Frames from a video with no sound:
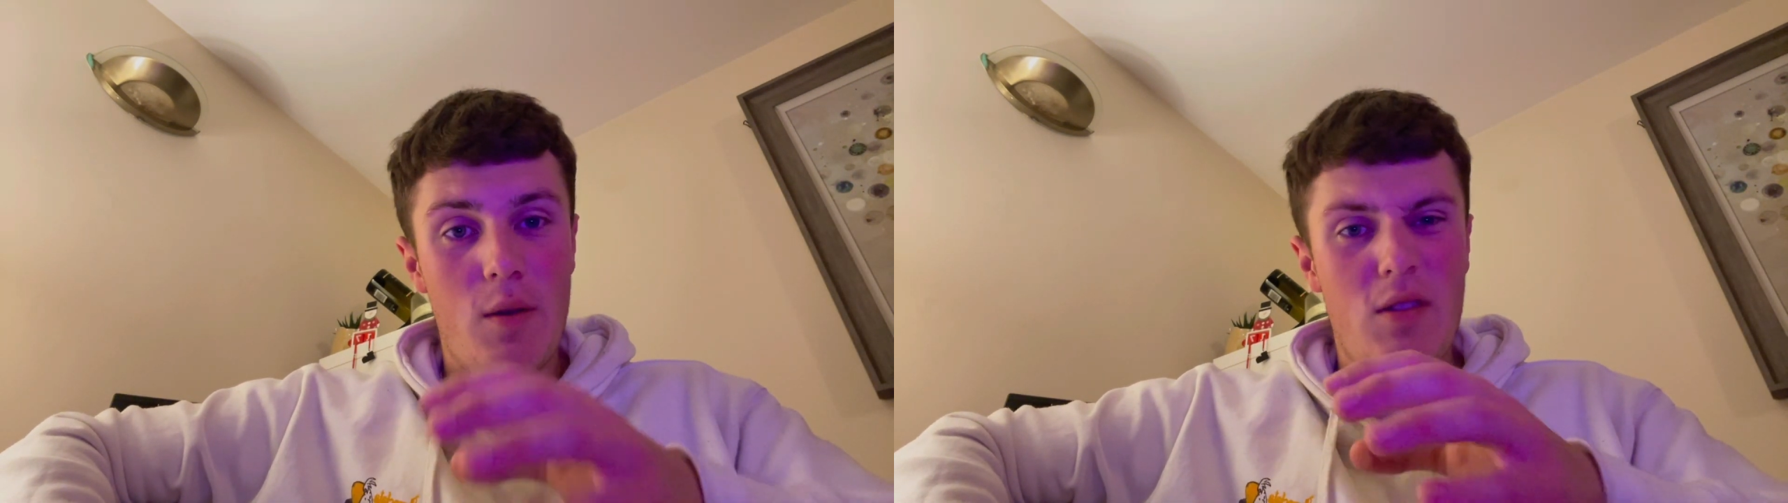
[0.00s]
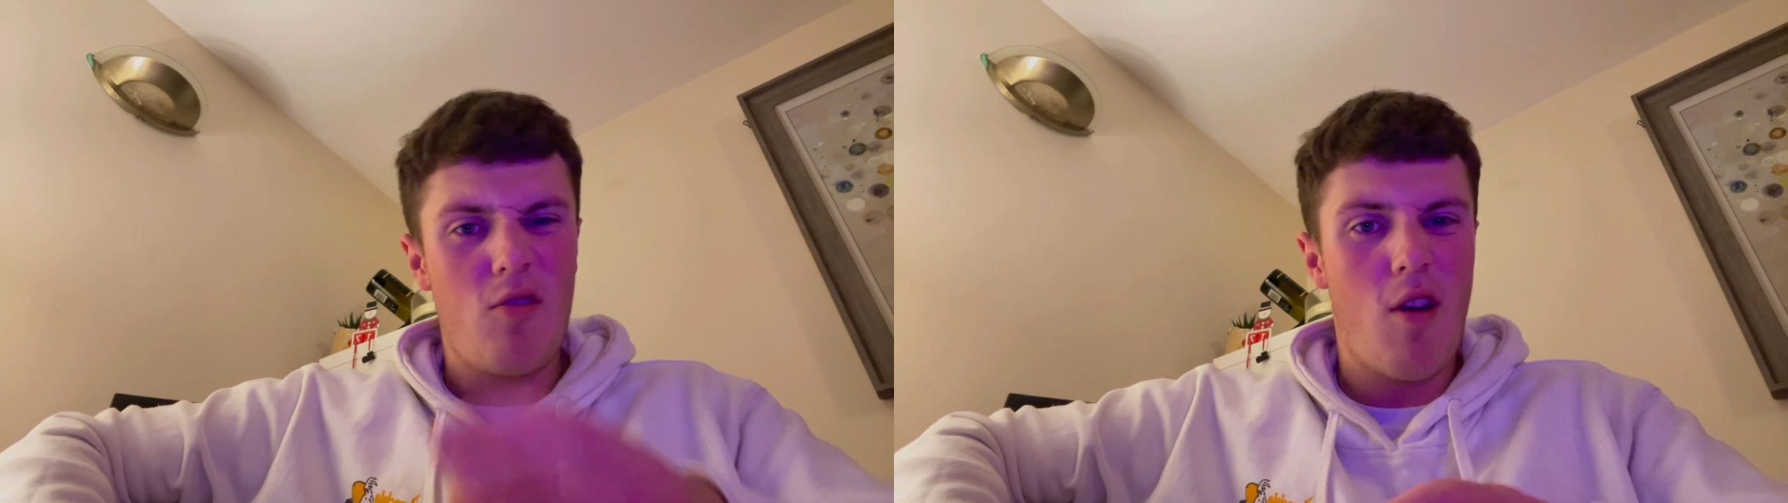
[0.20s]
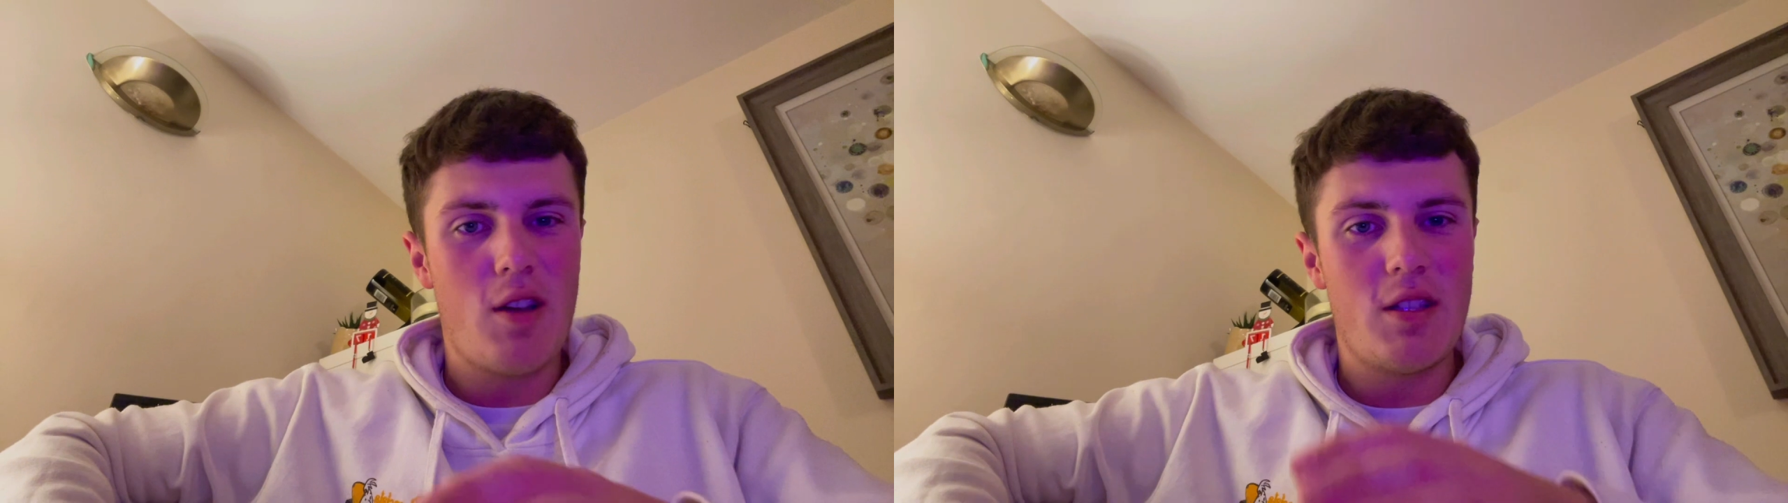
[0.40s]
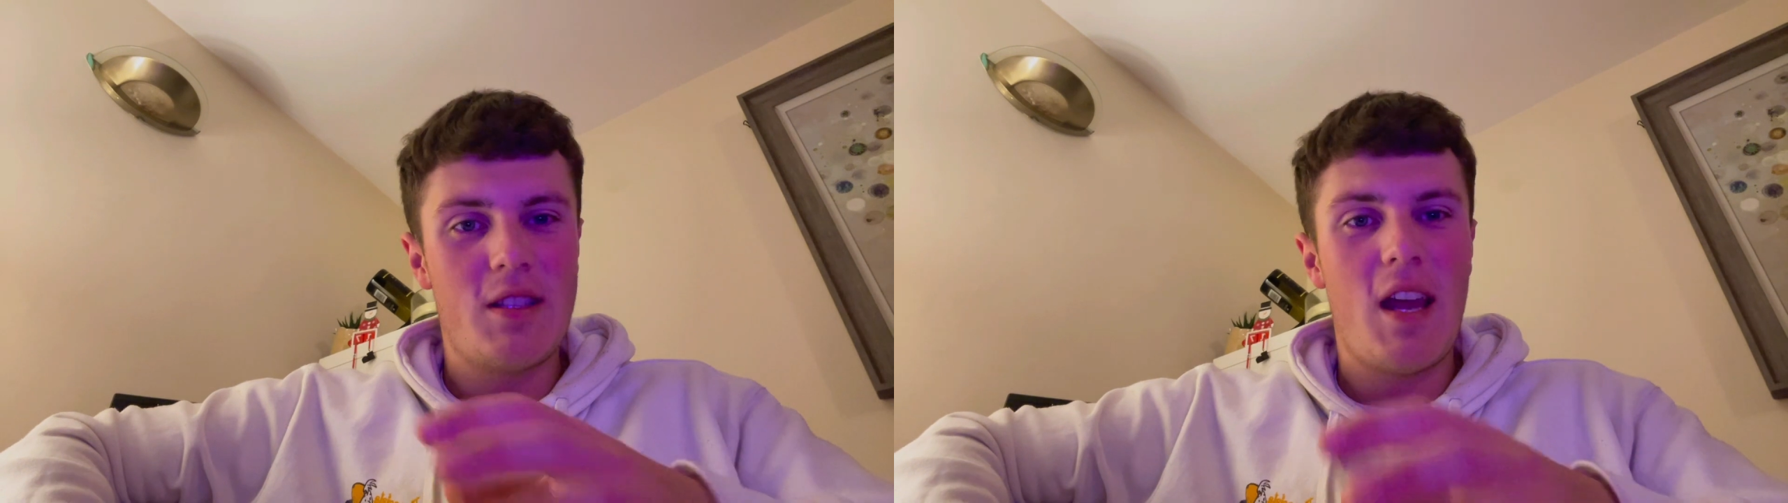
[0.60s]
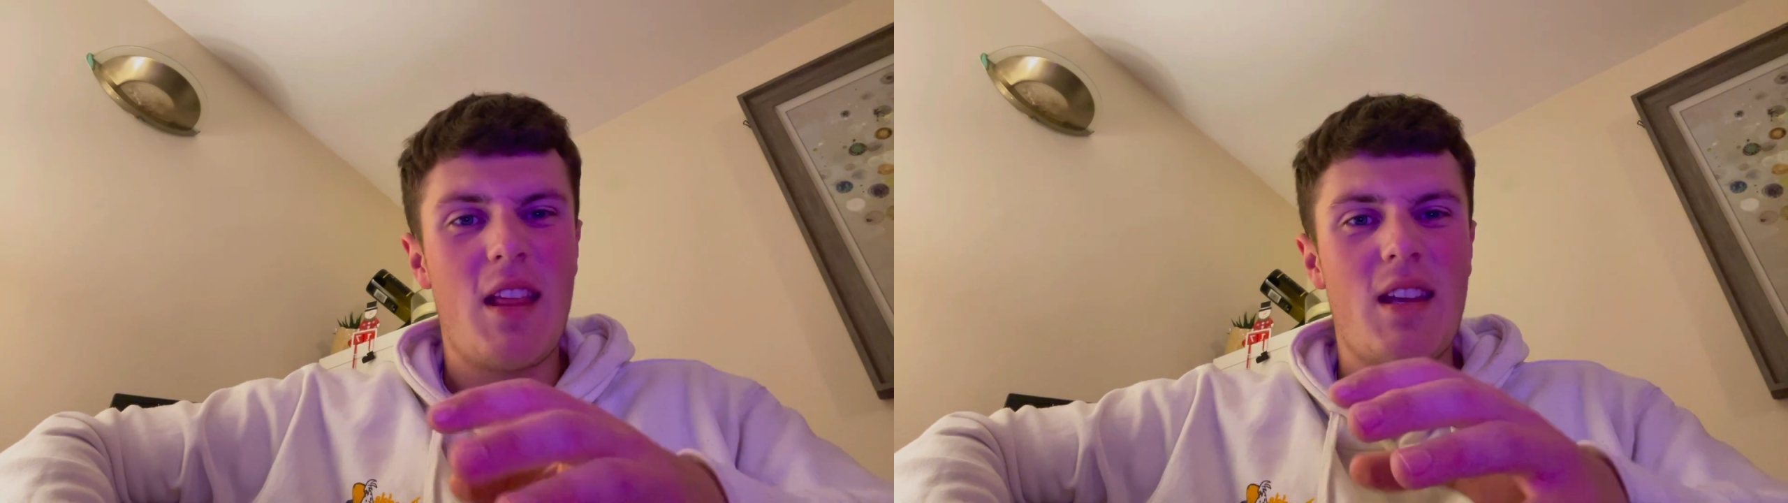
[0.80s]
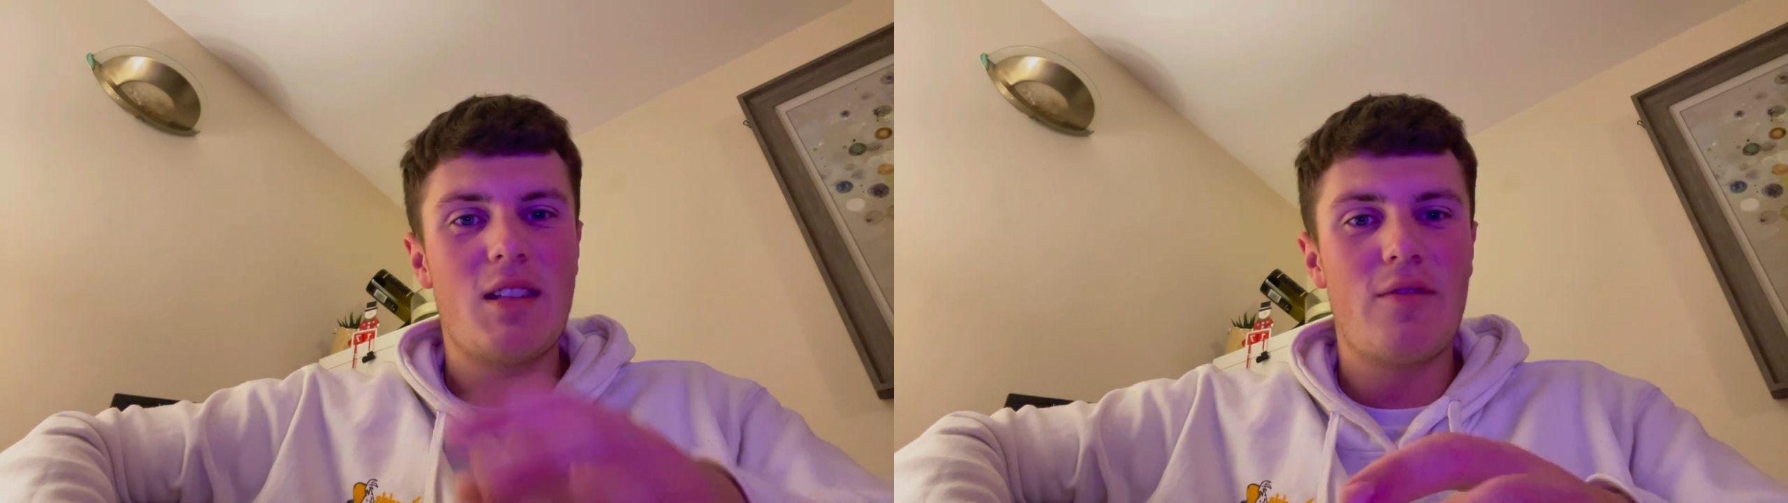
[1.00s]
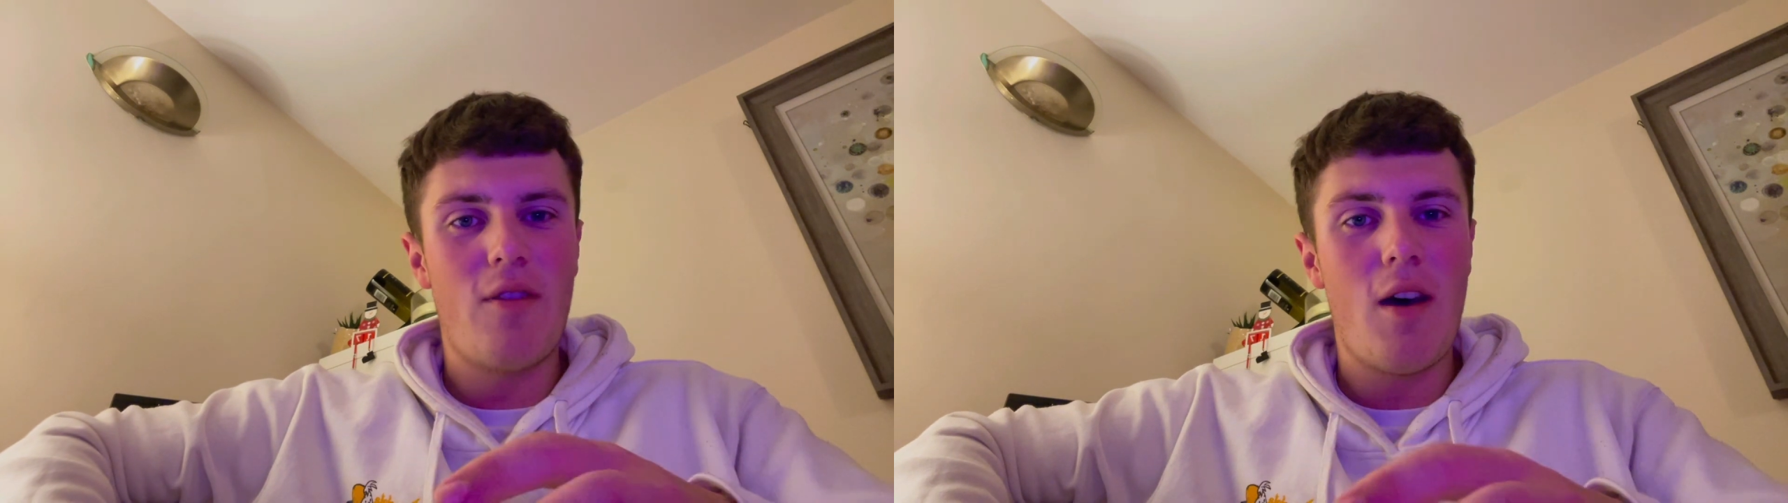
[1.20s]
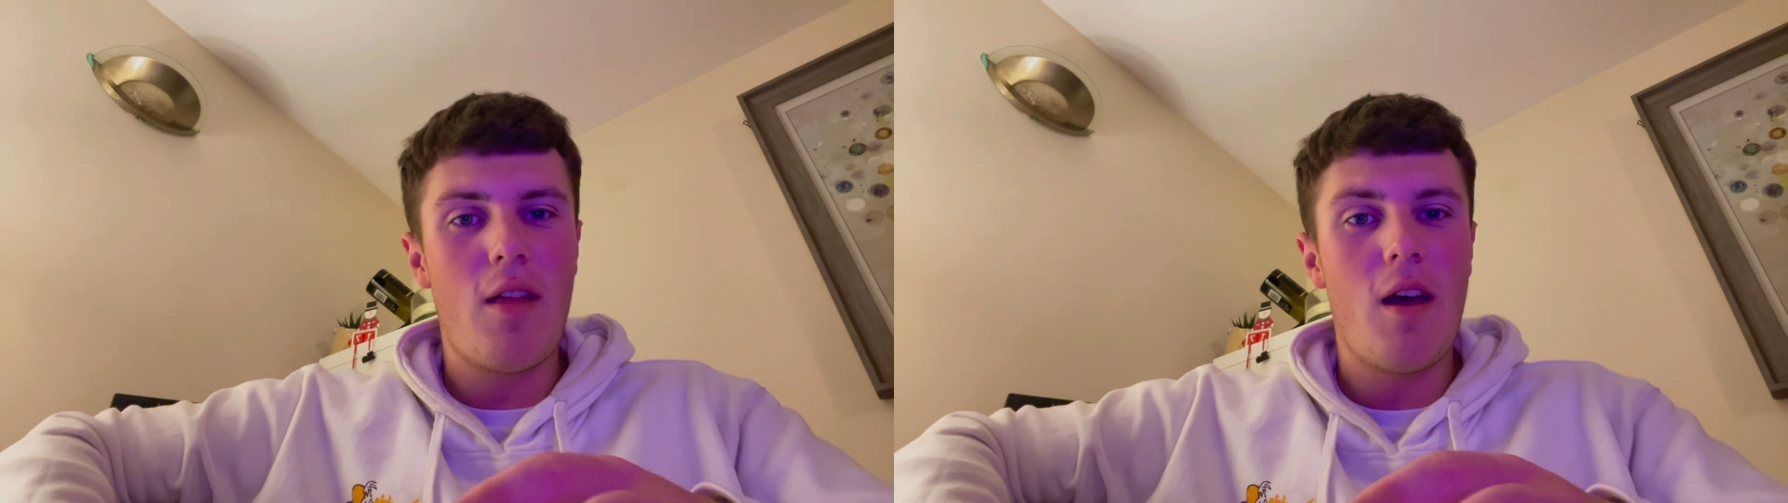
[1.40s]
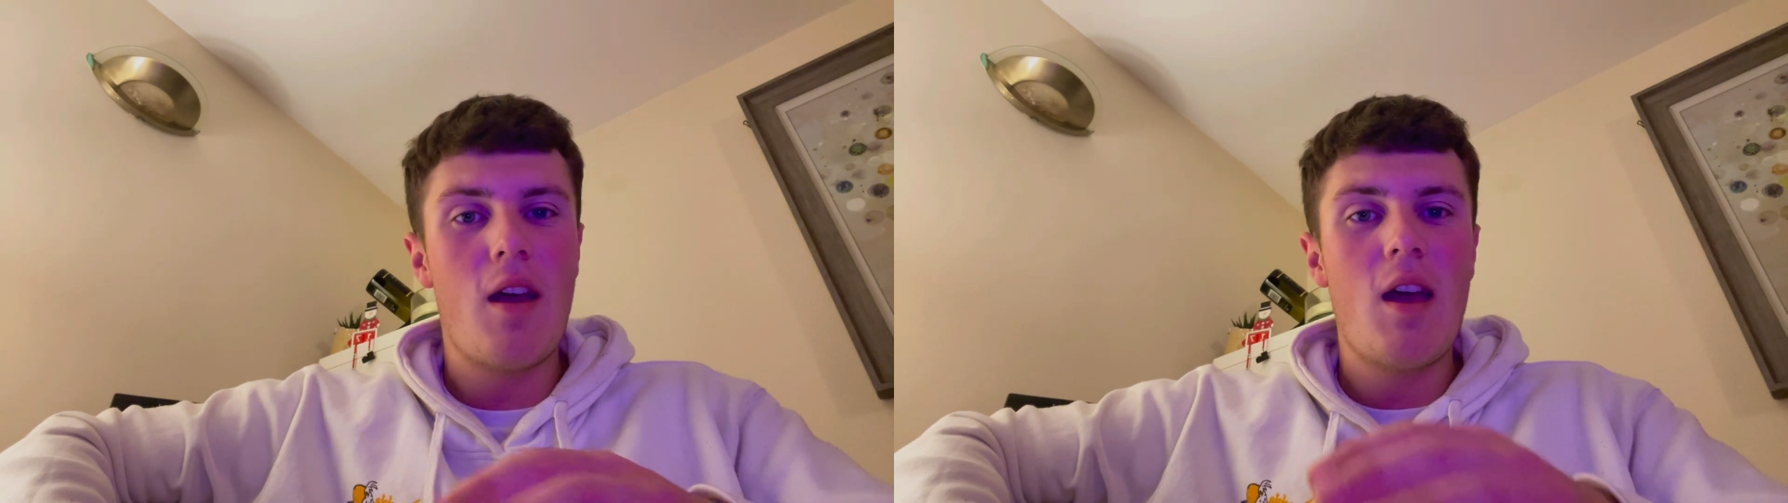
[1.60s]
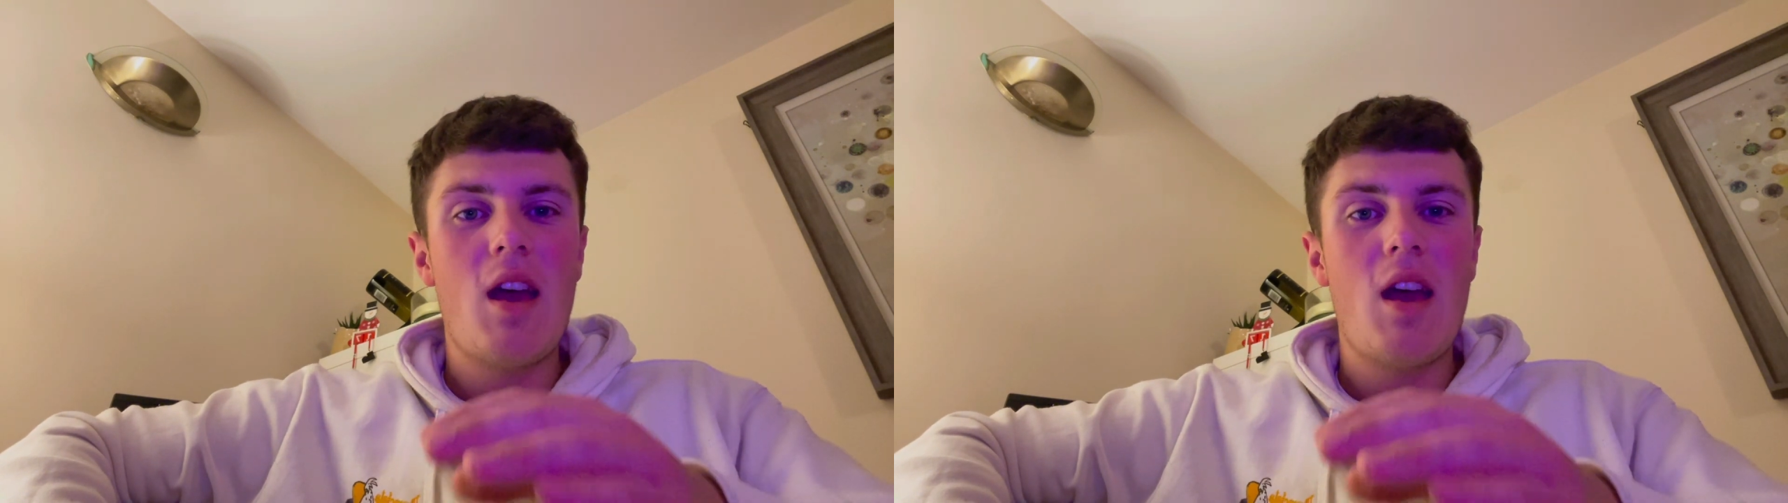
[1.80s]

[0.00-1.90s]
his crush and take things further,